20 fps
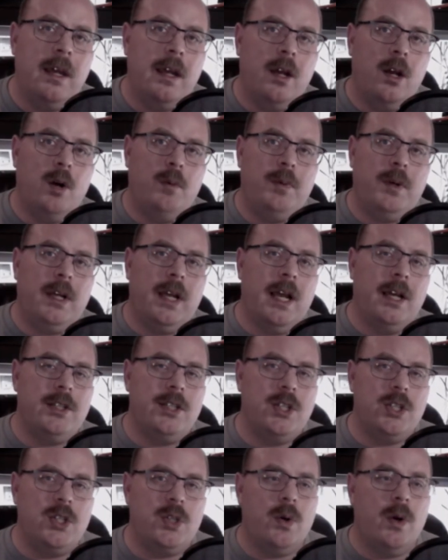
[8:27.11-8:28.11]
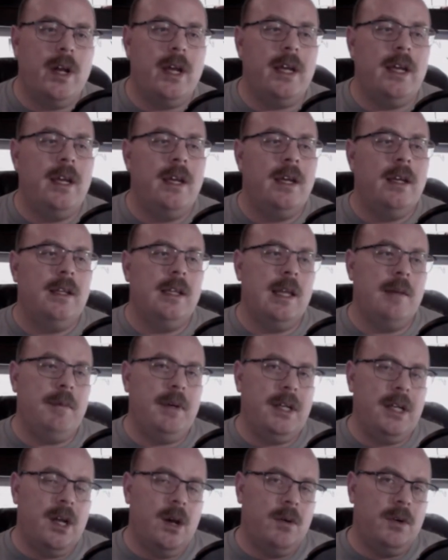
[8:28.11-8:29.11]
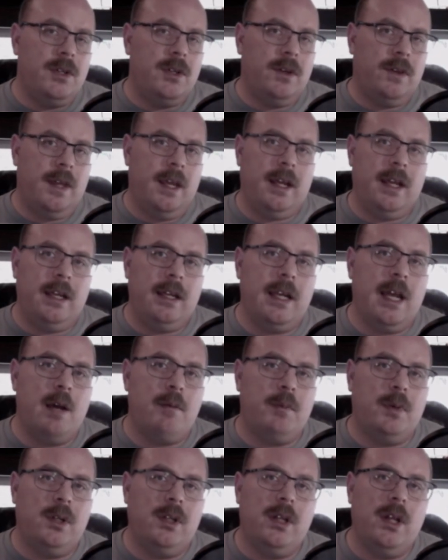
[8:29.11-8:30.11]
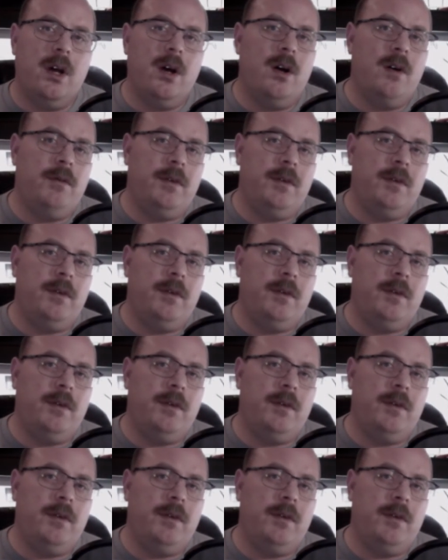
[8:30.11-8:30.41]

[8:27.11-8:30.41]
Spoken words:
Hope you guys enjoy it. Let me know what you're thinking down below.